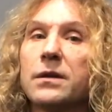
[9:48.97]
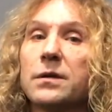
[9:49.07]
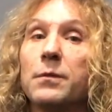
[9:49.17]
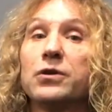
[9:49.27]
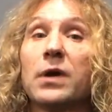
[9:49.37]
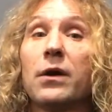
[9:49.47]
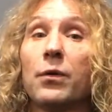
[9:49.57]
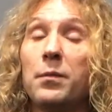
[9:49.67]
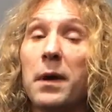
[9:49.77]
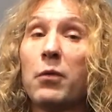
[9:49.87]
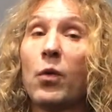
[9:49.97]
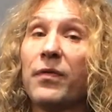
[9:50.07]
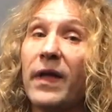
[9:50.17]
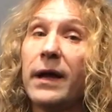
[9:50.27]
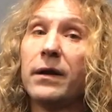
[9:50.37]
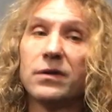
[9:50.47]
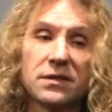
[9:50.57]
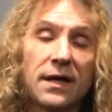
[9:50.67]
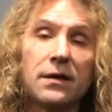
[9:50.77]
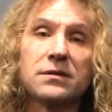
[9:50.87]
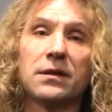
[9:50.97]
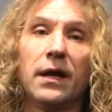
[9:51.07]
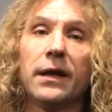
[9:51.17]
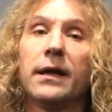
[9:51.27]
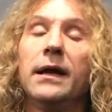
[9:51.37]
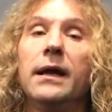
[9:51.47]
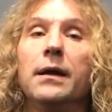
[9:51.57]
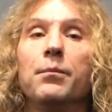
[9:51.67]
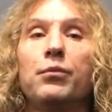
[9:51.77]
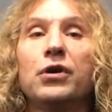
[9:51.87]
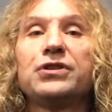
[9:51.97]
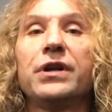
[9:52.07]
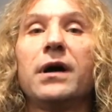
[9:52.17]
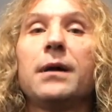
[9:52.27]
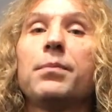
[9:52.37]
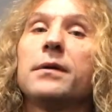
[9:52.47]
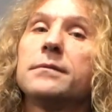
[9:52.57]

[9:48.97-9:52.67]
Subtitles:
going to try to remember what that note sounds like and push it up